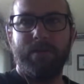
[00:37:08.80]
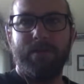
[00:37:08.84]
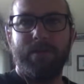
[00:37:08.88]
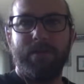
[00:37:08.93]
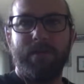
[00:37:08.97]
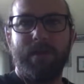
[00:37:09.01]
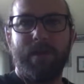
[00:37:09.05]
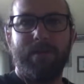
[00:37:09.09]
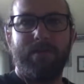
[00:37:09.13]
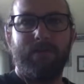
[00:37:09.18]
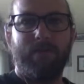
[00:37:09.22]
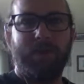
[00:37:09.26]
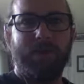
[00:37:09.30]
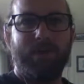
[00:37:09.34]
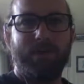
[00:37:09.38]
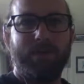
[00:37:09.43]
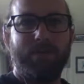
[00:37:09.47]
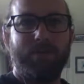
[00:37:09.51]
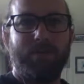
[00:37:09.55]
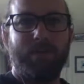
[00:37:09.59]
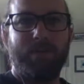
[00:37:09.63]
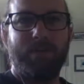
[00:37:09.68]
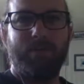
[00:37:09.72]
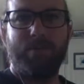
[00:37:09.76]
Yeah, if you guys
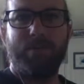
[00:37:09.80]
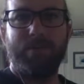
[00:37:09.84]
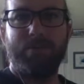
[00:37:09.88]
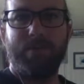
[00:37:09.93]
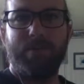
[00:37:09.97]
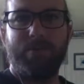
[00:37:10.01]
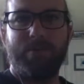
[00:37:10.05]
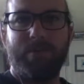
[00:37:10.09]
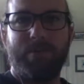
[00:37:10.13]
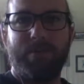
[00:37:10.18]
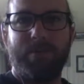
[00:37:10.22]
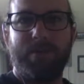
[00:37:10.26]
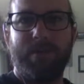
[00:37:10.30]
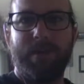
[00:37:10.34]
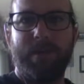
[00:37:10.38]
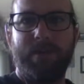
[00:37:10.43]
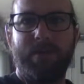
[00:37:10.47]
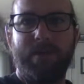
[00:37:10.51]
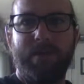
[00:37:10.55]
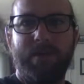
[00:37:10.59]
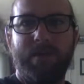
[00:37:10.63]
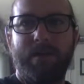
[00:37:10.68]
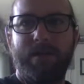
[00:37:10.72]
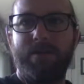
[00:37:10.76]
want to brush up on your
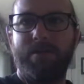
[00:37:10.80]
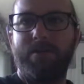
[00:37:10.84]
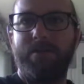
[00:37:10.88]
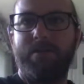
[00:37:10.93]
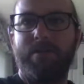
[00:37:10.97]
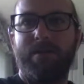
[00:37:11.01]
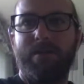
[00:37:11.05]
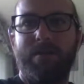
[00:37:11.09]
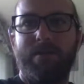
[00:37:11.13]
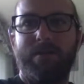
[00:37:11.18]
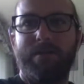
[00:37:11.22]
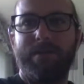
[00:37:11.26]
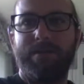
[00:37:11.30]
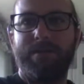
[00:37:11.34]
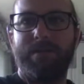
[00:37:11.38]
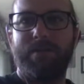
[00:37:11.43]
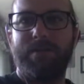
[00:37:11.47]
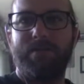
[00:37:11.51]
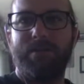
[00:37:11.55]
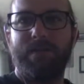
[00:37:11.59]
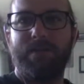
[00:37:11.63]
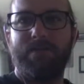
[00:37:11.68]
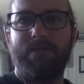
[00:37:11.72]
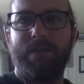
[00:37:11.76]
econ, except
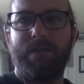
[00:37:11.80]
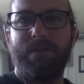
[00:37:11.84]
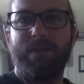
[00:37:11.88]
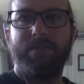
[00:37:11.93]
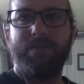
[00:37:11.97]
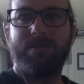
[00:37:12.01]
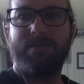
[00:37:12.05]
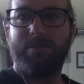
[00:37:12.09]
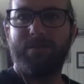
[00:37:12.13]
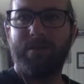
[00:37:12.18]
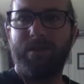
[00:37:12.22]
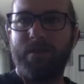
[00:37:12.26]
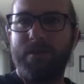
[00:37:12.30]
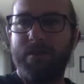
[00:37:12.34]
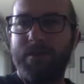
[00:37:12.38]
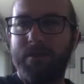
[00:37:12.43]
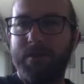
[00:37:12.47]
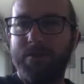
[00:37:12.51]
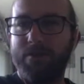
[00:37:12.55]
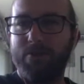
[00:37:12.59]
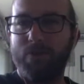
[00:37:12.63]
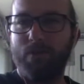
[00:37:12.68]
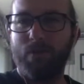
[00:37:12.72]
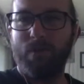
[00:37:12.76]
Vivi, he's coming on
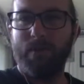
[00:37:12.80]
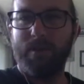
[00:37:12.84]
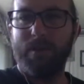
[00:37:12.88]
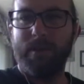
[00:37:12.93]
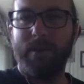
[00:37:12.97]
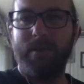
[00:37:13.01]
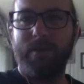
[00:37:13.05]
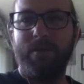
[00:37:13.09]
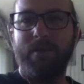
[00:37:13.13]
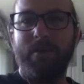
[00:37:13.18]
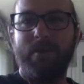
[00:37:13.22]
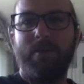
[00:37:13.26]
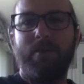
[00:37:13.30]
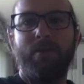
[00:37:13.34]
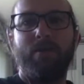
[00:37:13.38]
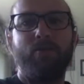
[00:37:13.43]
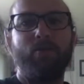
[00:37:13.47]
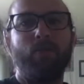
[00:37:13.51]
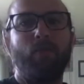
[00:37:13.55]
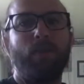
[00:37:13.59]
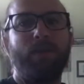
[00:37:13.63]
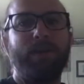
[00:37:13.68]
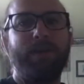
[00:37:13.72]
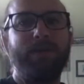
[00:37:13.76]
in 20,
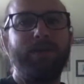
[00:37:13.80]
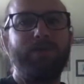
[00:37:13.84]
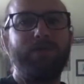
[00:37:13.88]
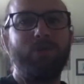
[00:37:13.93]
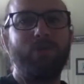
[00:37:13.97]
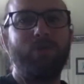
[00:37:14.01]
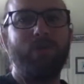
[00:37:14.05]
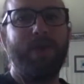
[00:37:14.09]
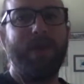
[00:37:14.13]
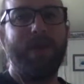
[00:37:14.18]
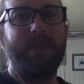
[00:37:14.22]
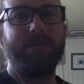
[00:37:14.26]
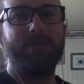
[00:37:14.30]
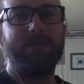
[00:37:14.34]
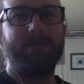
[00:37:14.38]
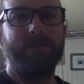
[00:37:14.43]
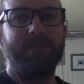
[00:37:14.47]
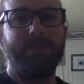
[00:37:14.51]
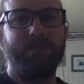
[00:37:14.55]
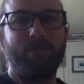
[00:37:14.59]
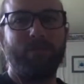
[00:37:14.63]
22, and some